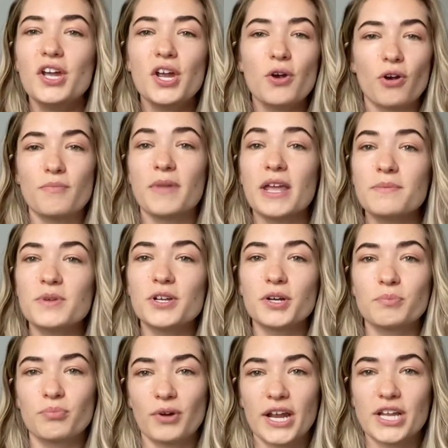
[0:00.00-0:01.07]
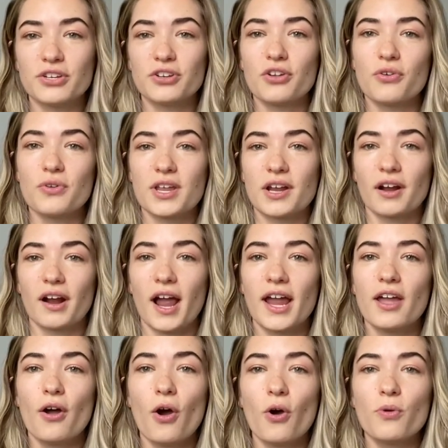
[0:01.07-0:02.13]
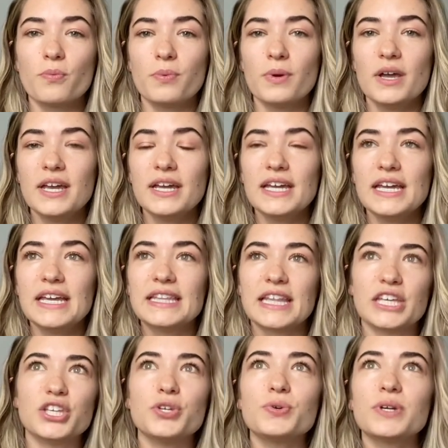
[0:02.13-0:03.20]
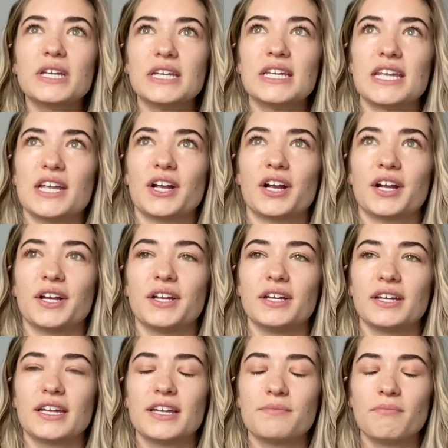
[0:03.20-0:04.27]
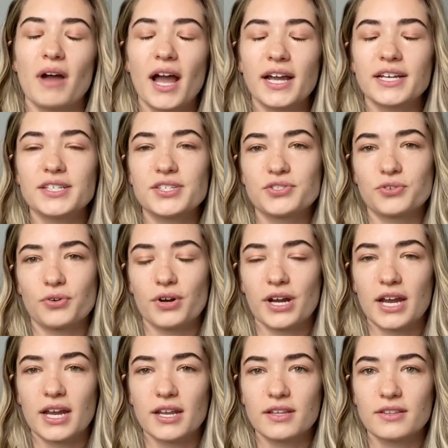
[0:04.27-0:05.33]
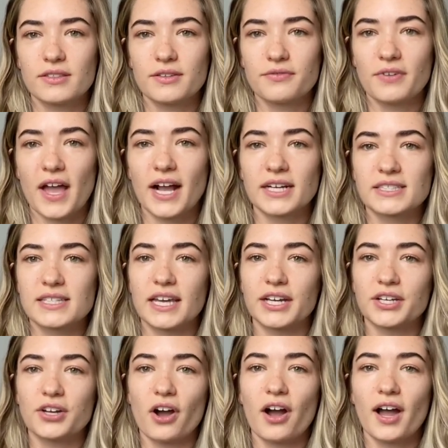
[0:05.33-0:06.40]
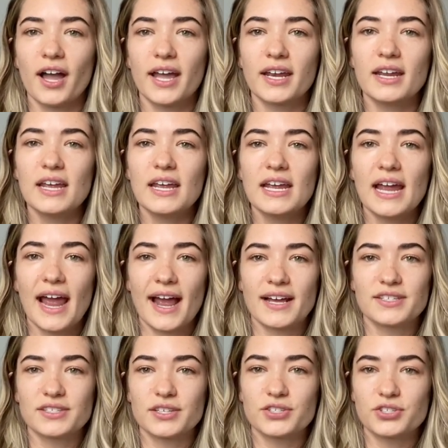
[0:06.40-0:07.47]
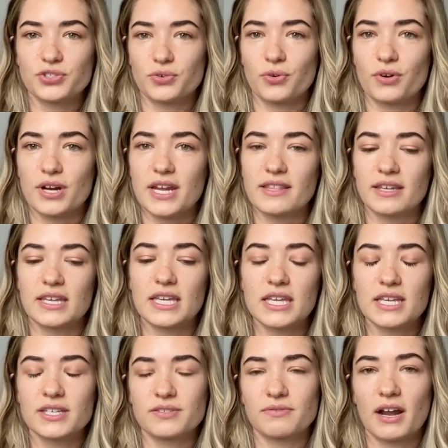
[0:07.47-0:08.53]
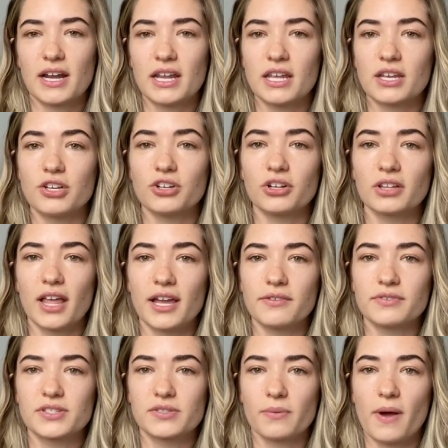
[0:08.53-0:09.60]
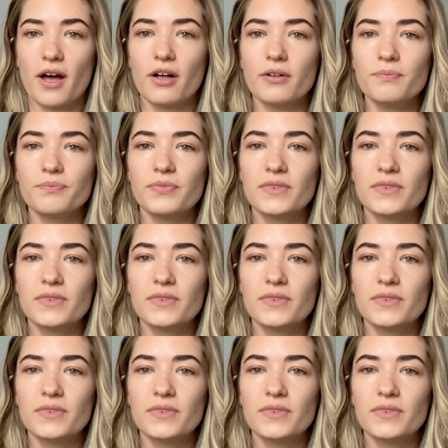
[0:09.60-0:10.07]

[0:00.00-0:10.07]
or maybe you're brand new here, I hope that you can hear in my story the fact that God has a story that he is writing in your life as well.